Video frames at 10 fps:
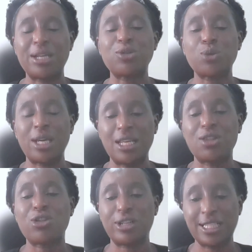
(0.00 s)
by
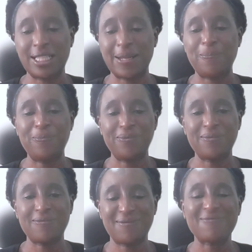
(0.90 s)
2030.
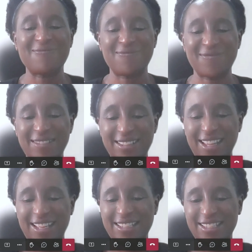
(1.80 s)

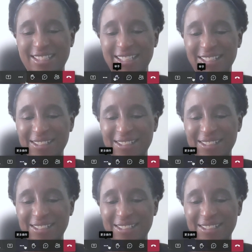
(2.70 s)
Thanks.